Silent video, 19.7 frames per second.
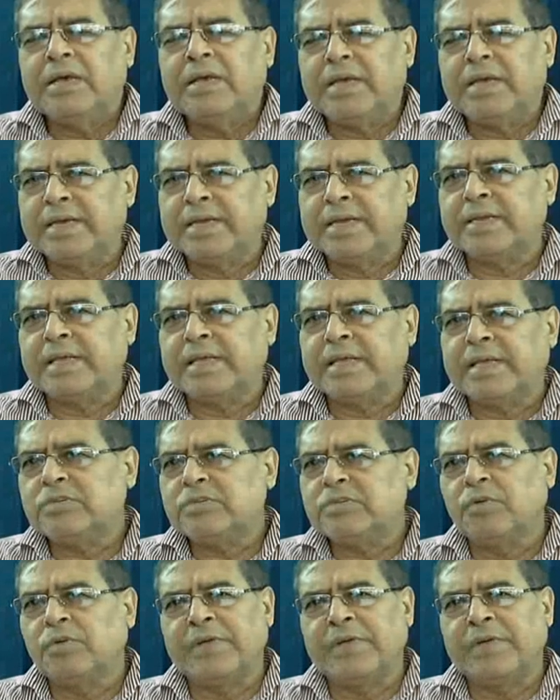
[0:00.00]
In
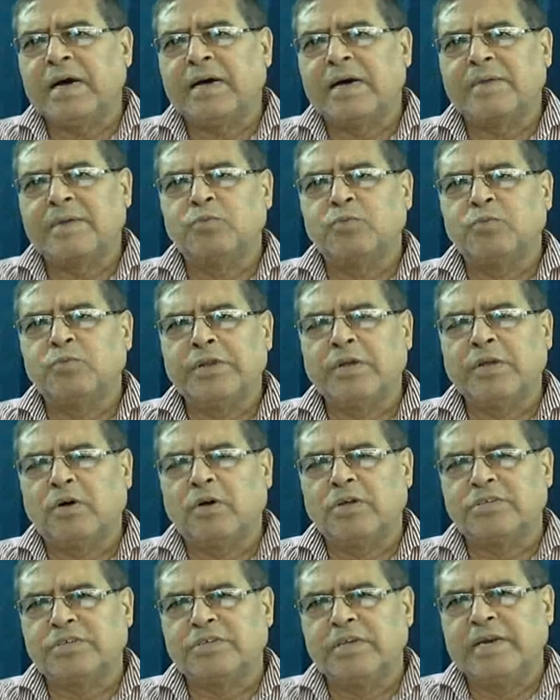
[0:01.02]
case of a harmonic
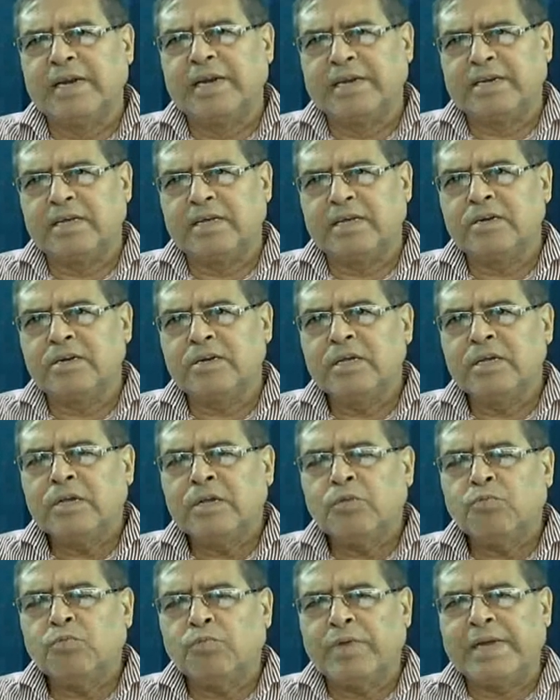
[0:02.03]
oscillator,
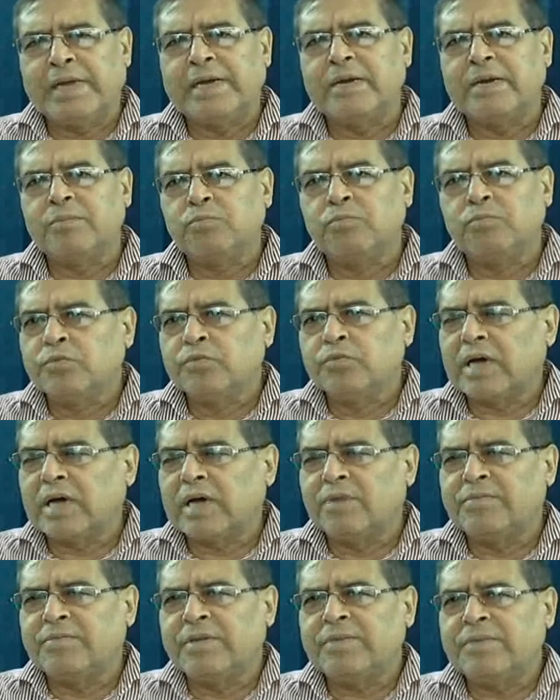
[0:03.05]
when it moves
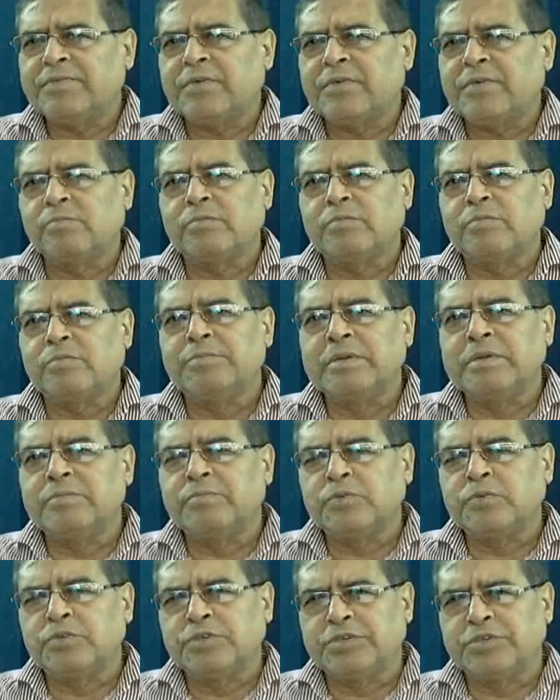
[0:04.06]
away from the mean
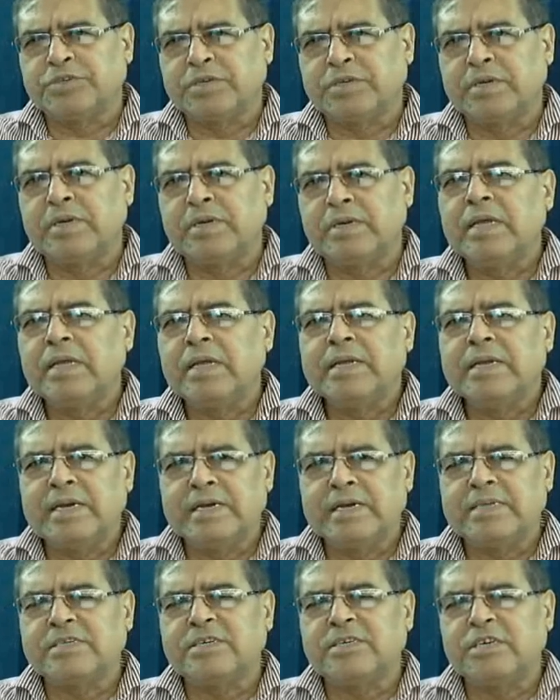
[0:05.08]
position,
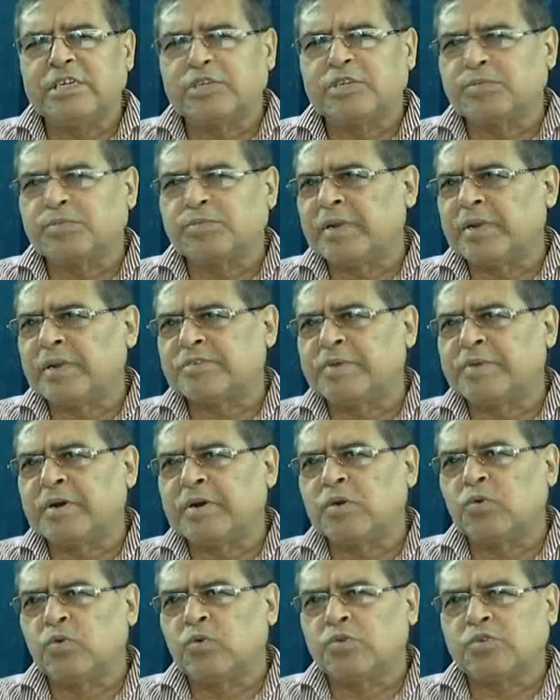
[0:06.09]
its
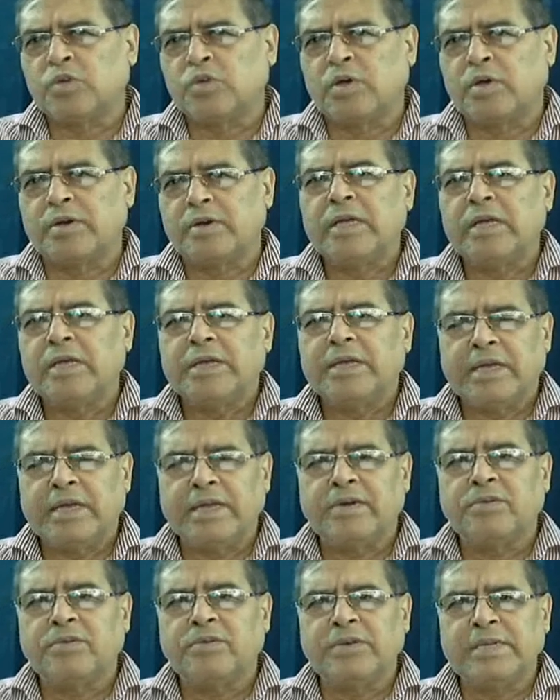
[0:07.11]
displacement goes on
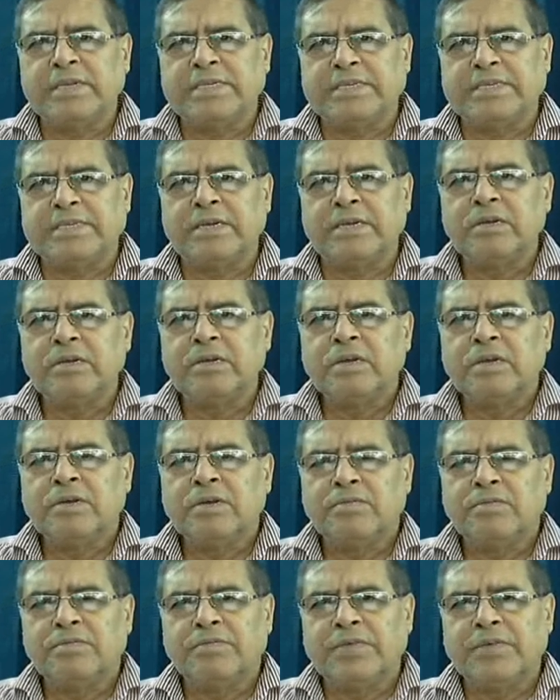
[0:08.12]
increasing,
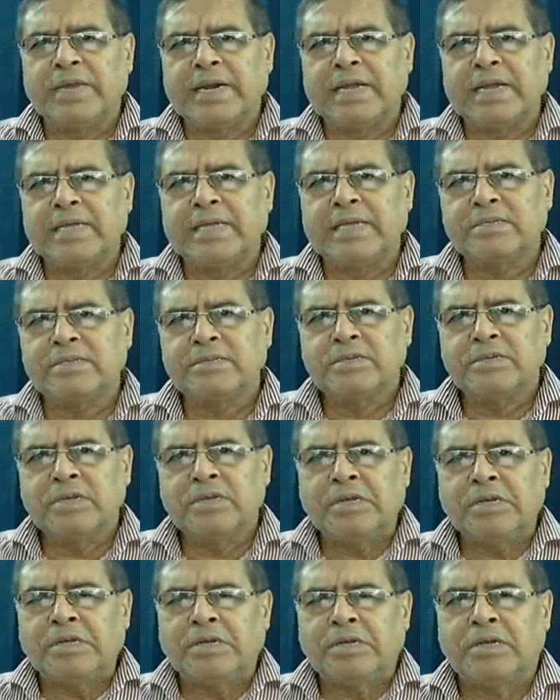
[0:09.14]
whereas
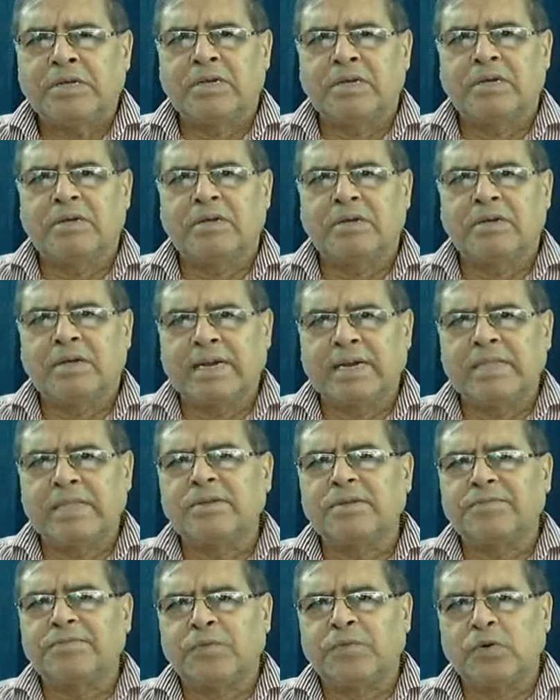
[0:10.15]

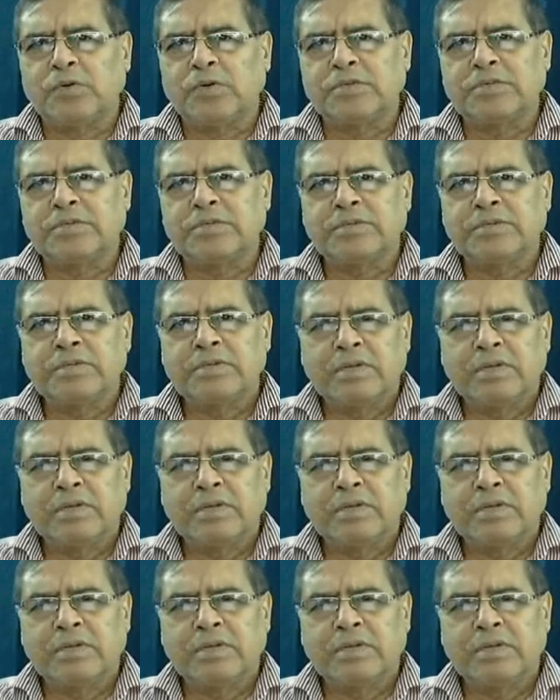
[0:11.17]
another force